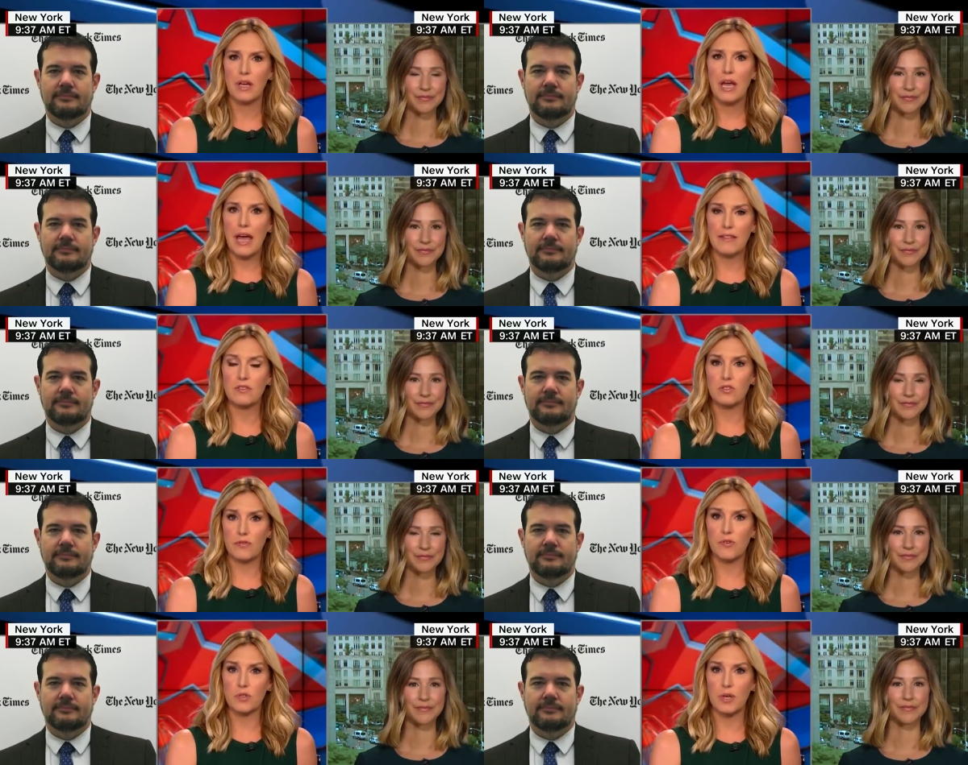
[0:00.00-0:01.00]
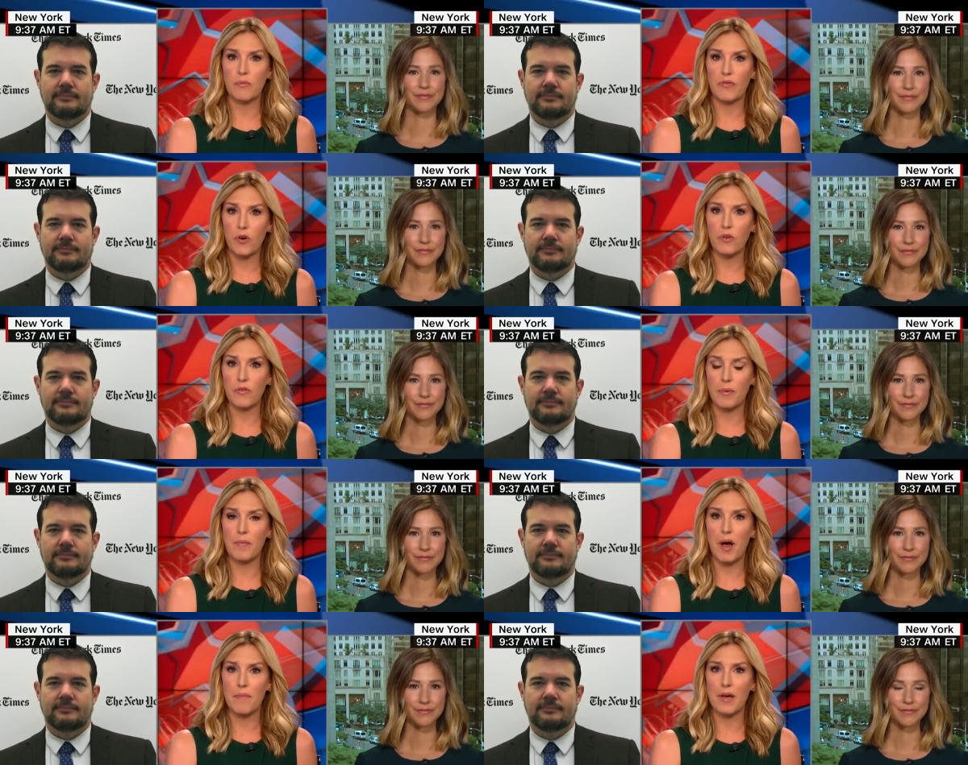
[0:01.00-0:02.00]
Speaker 1: And this is the first time we've heard from him
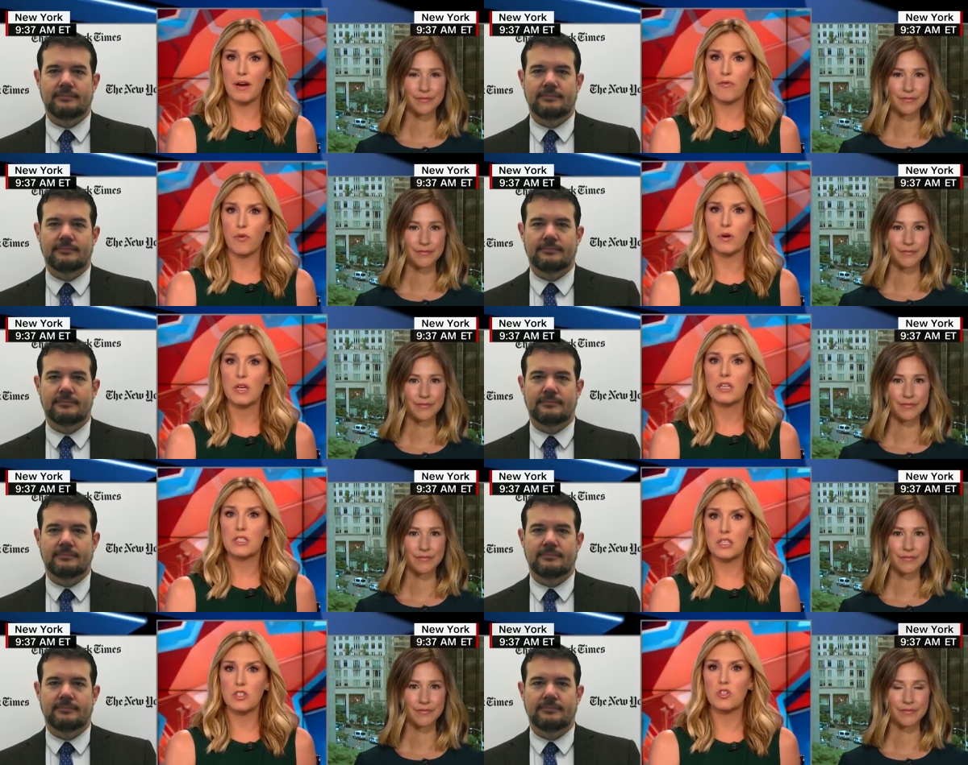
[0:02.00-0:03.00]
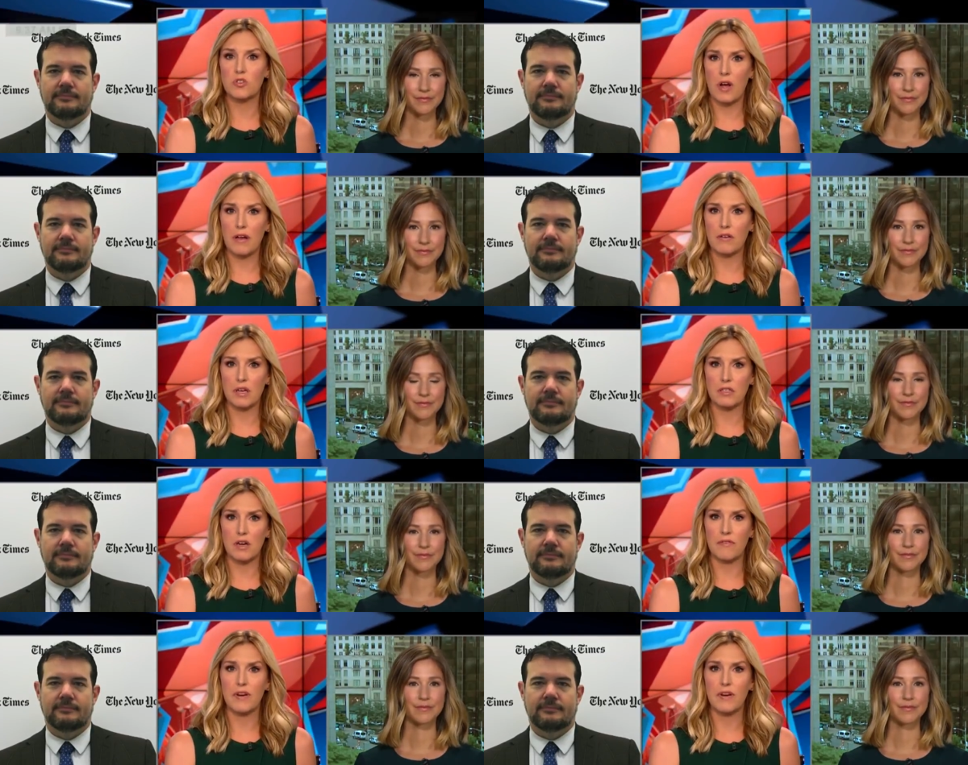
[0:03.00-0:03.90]
on Manafort since the trial trial kicked off